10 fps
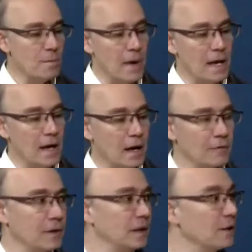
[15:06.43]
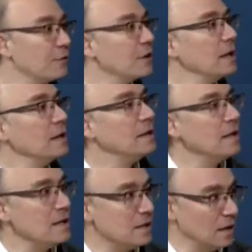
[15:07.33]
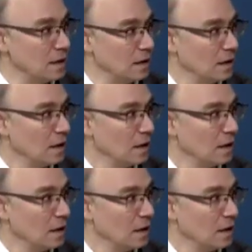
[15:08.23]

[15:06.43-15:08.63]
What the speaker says: may have a different ethnicity